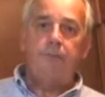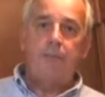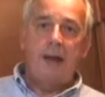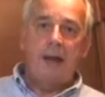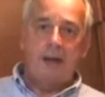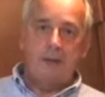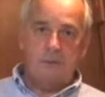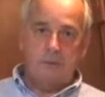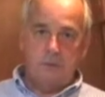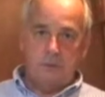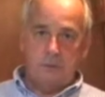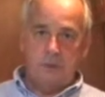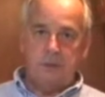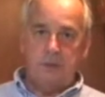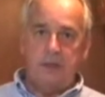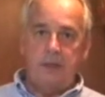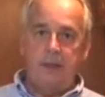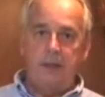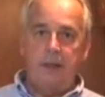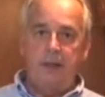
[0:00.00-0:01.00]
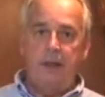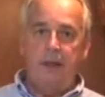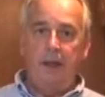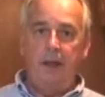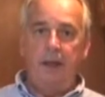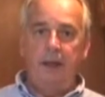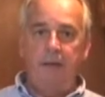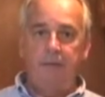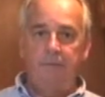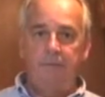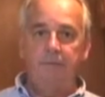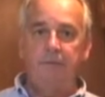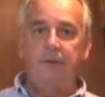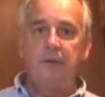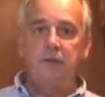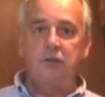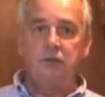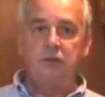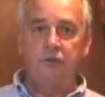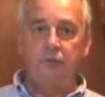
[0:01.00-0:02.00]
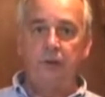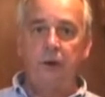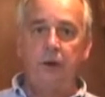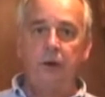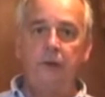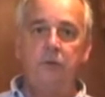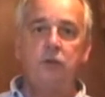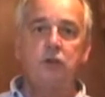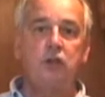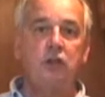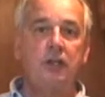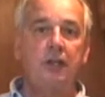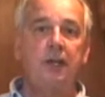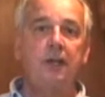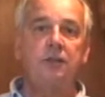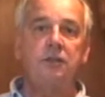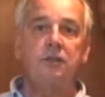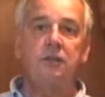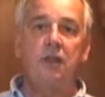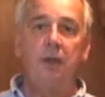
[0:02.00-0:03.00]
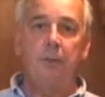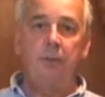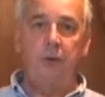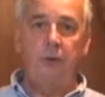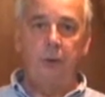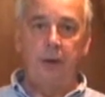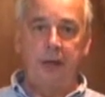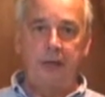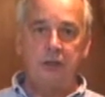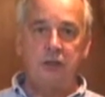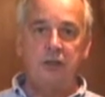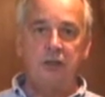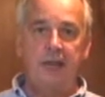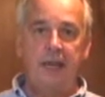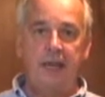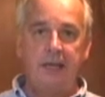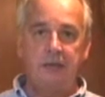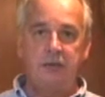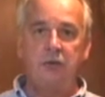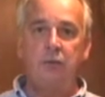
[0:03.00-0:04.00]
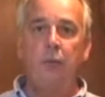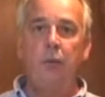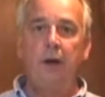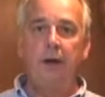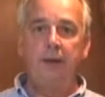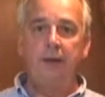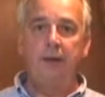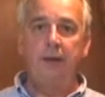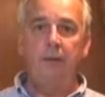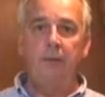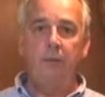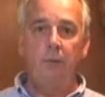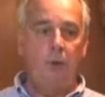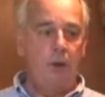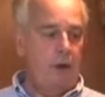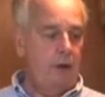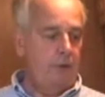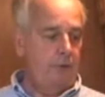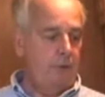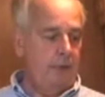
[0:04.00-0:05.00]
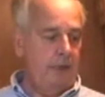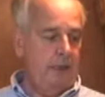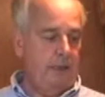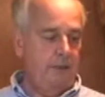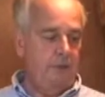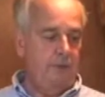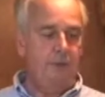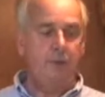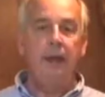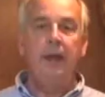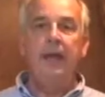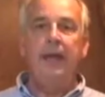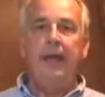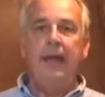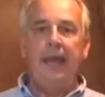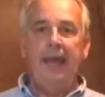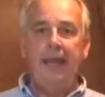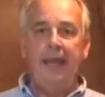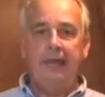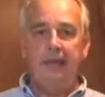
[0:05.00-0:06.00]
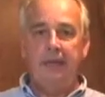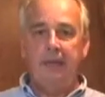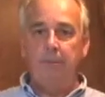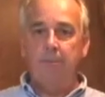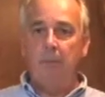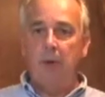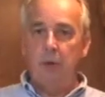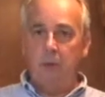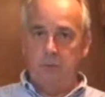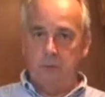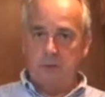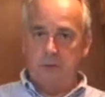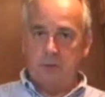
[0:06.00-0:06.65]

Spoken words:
models of the Girard GSWH-1 water heater had a mode